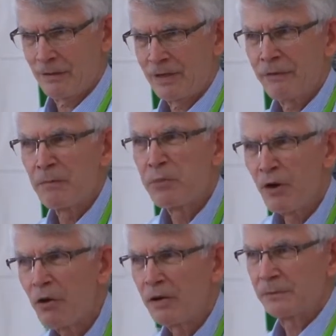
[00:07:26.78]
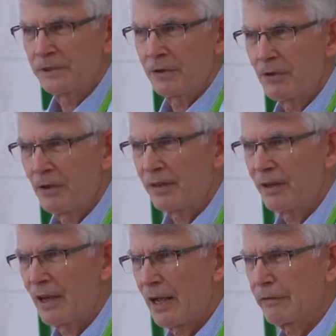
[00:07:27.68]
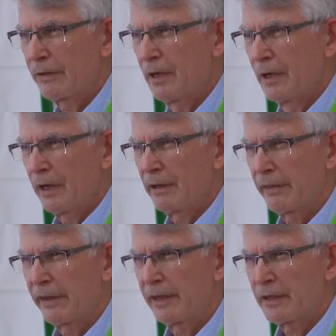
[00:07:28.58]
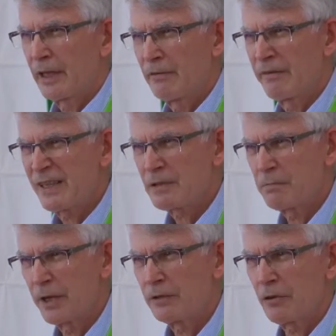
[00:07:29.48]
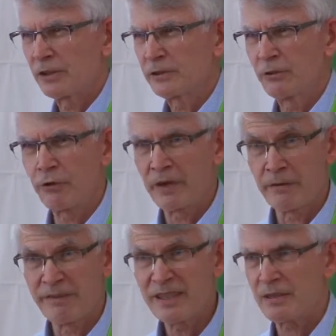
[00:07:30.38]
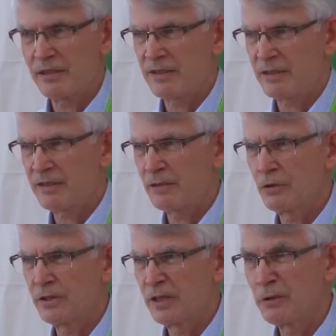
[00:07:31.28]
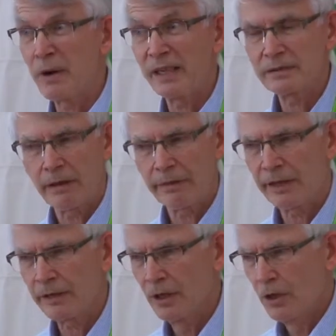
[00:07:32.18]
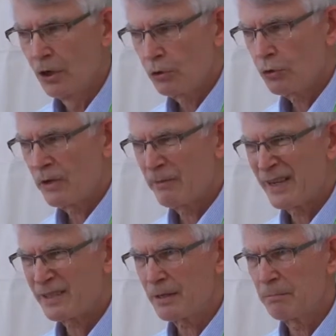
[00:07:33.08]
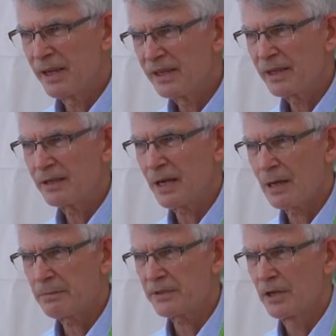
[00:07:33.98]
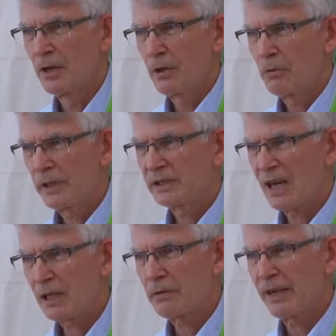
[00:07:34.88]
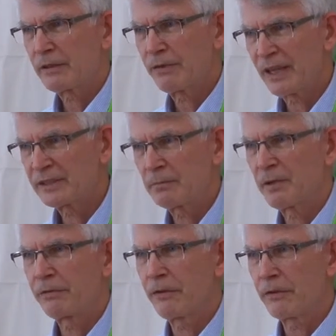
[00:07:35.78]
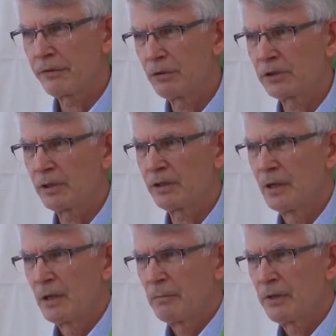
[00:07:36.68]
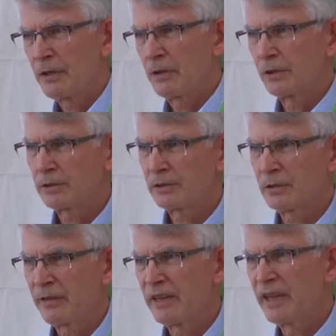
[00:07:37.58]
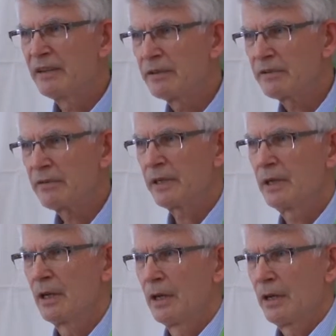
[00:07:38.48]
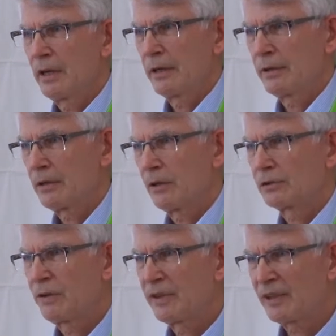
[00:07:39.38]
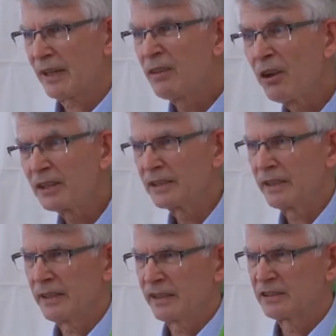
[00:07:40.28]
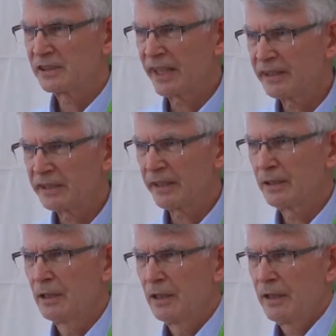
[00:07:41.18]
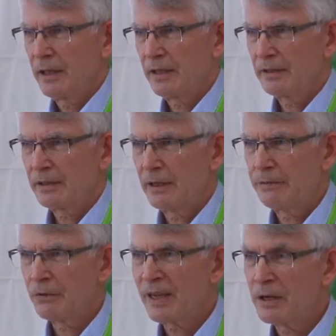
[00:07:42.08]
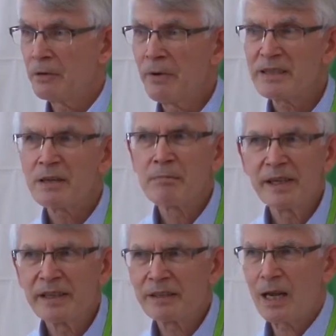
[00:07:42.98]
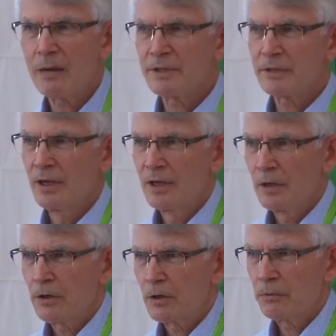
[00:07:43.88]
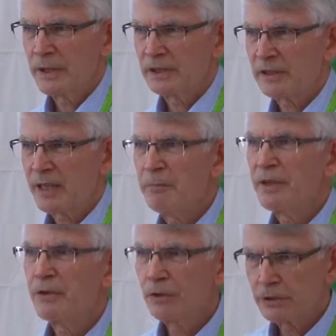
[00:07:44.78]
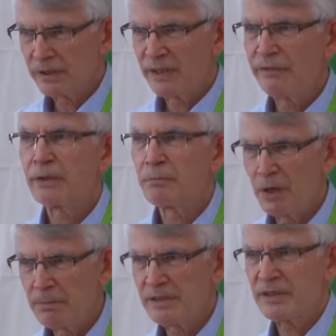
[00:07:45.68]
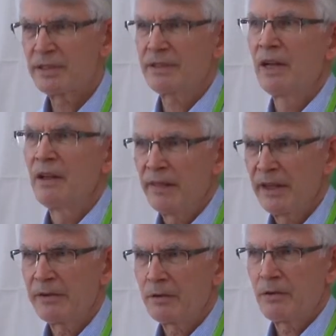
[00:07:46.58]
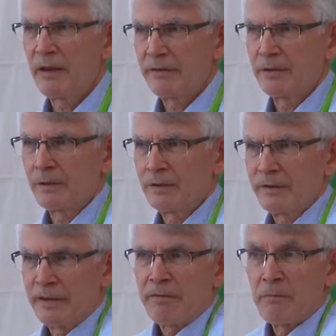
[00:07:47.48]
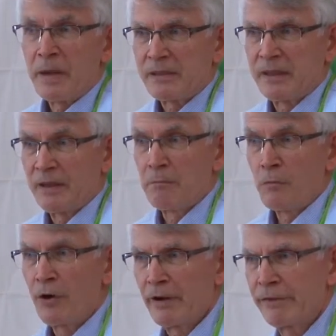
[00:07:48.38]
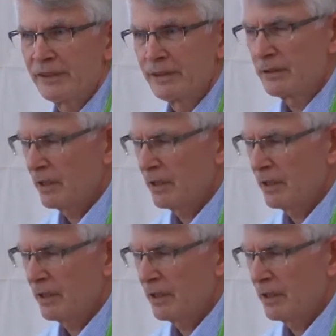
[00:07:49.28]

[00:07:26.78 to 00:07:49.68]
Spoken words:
different programs during the life. And I think investment, also for investors, it's a good advice, I think, to invest in building types which are quite flexible for the future, because the industry and also the technology is changing. And if you can invest in building types which can be used for different purposes, then you have a better, more efficient